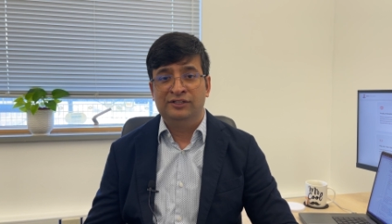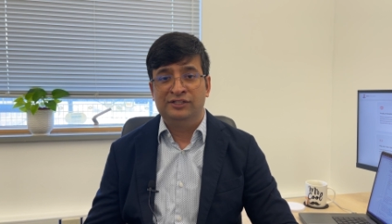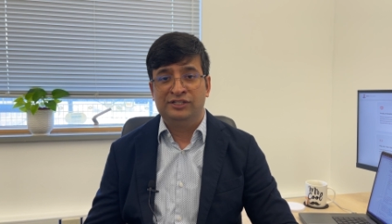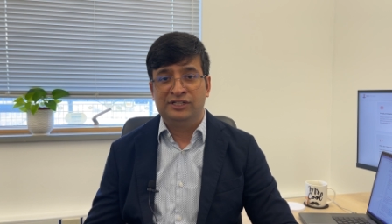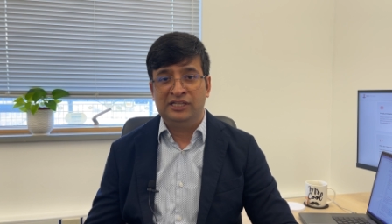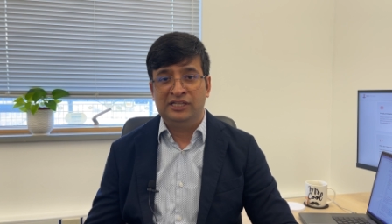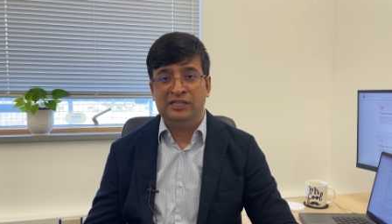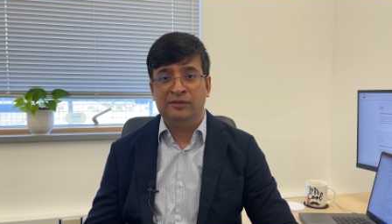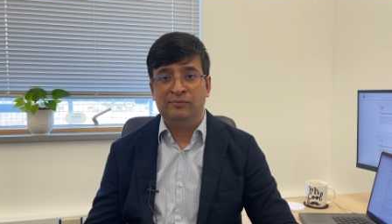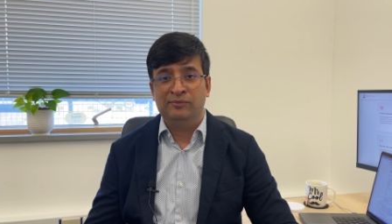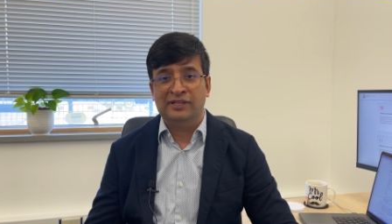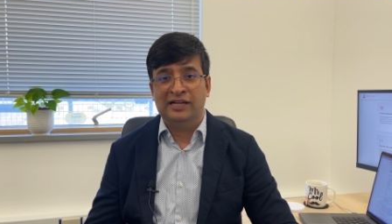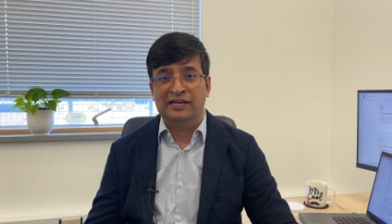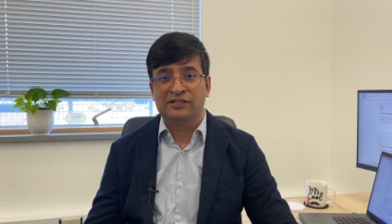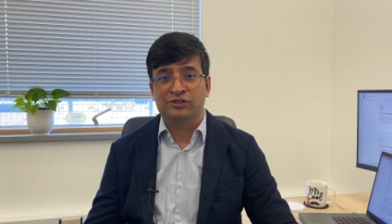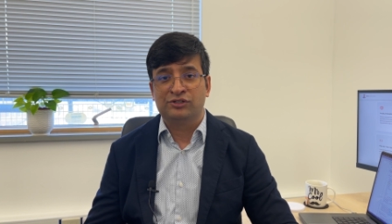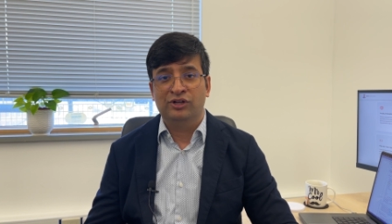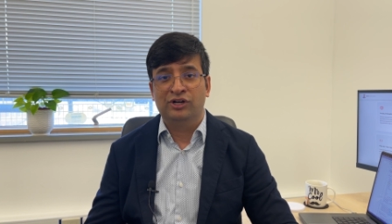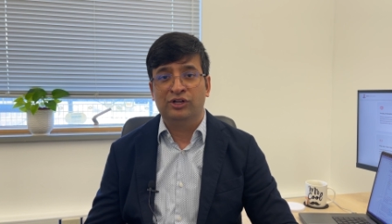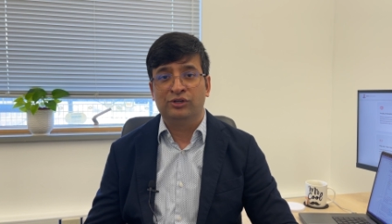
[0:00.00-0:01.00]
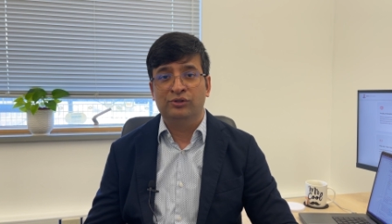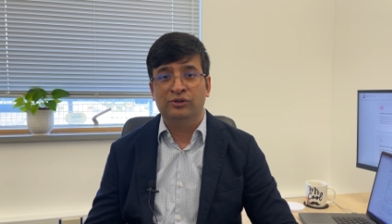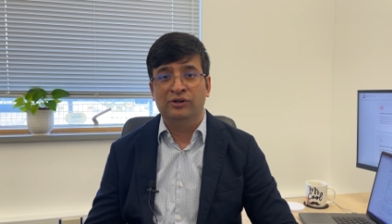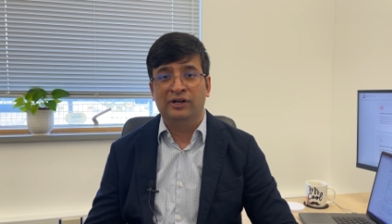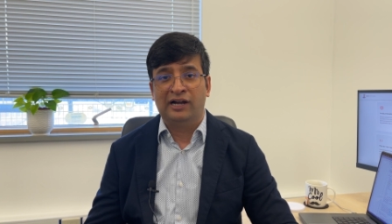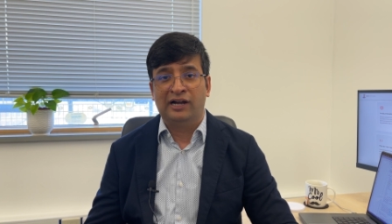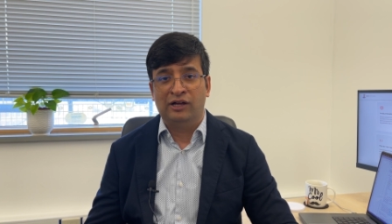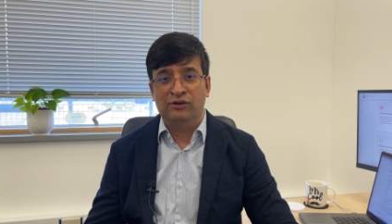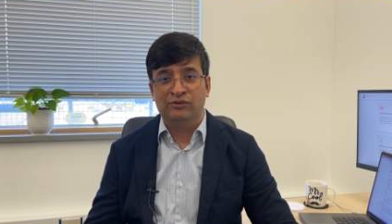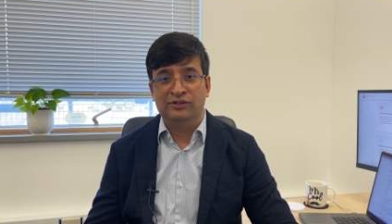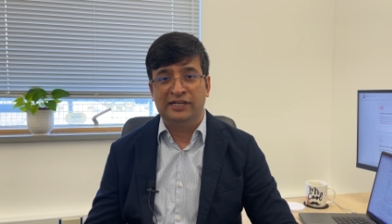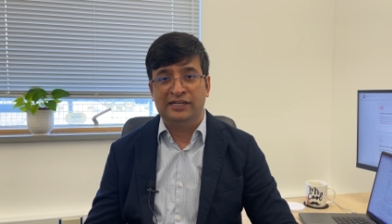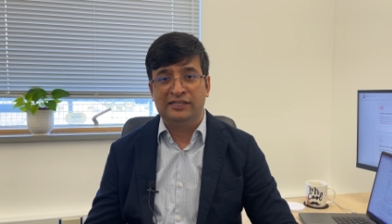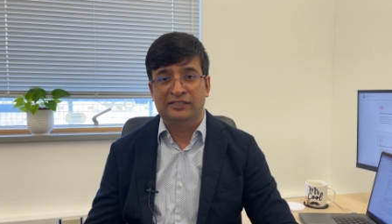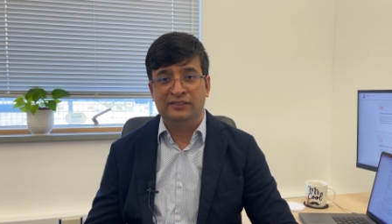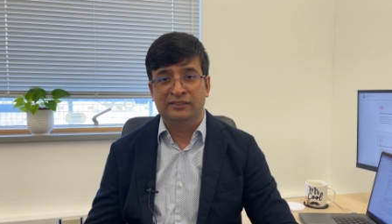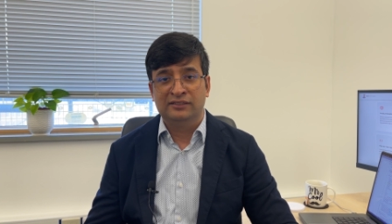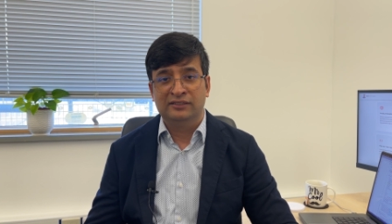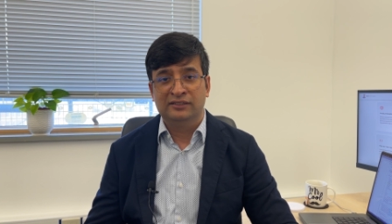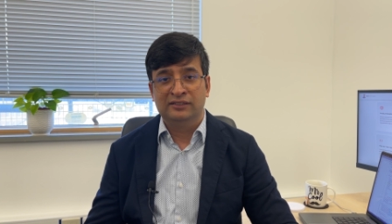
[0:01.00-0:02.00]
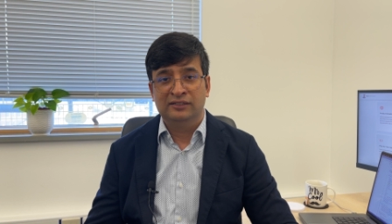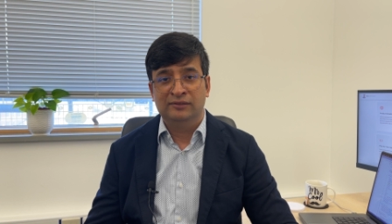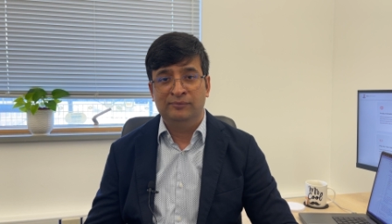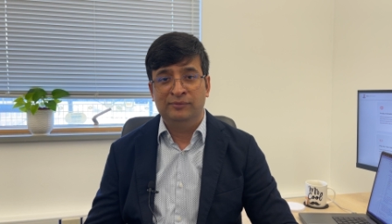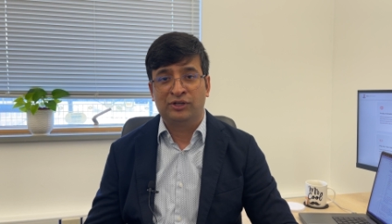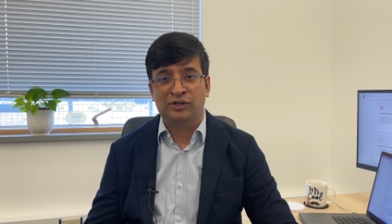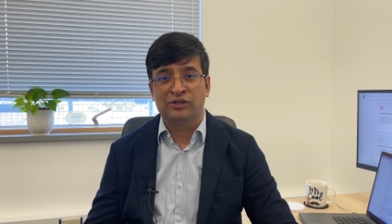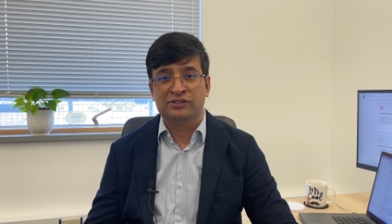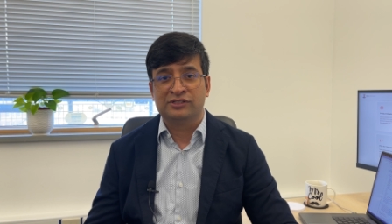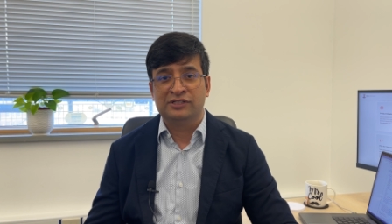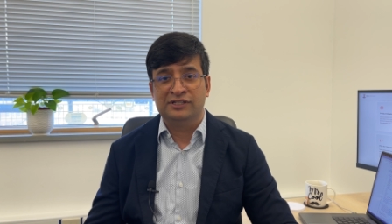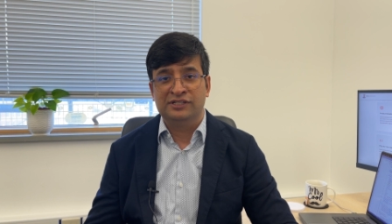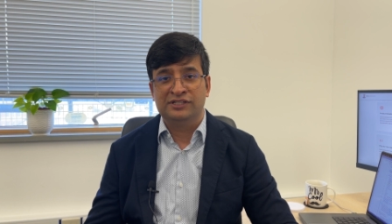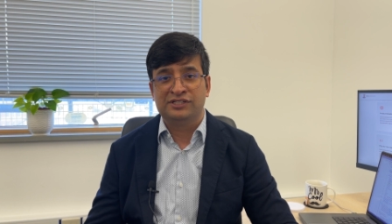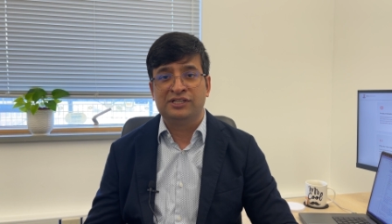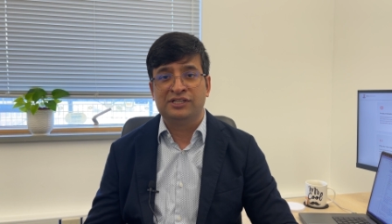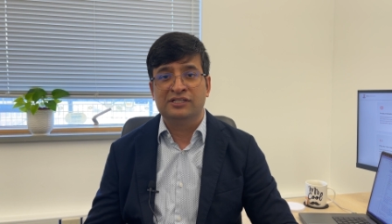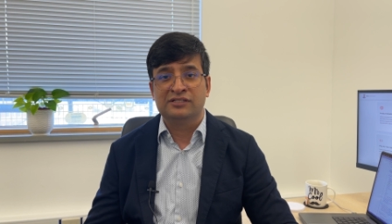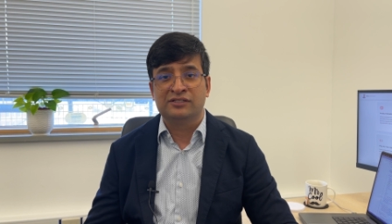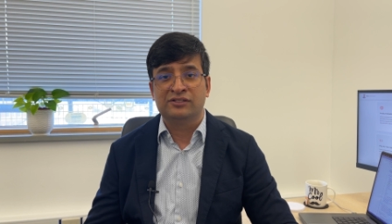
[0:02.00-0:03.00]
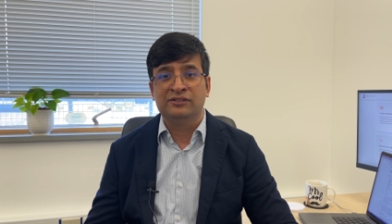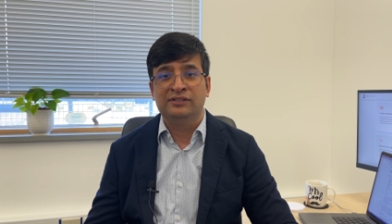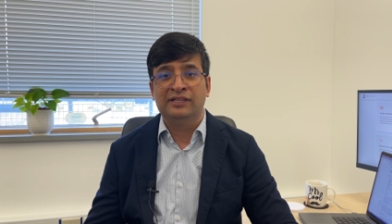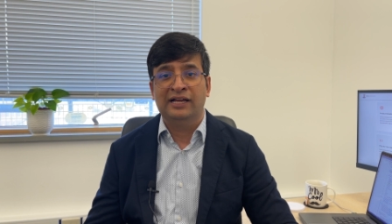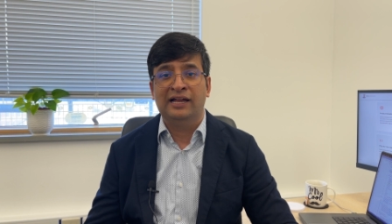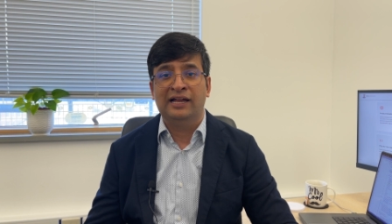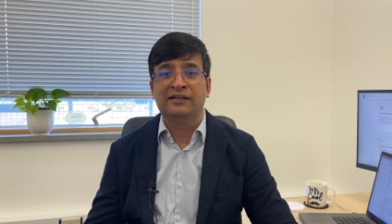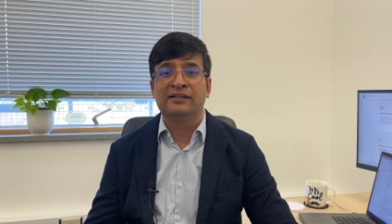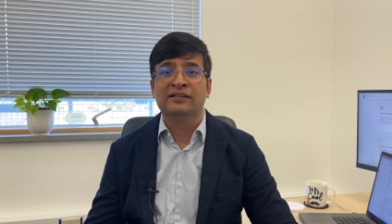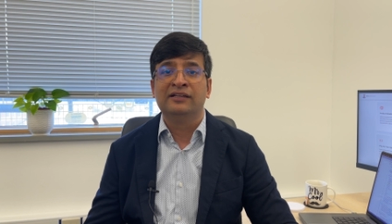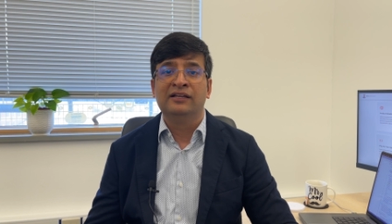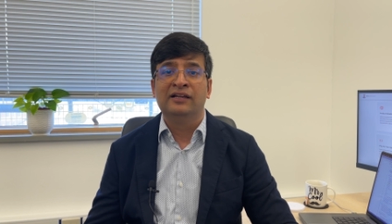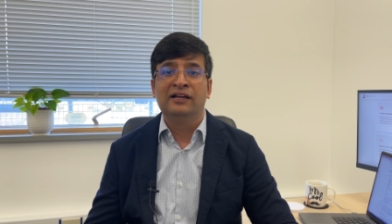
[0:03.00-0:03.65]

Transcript: team that's going to go around it, because the decisions that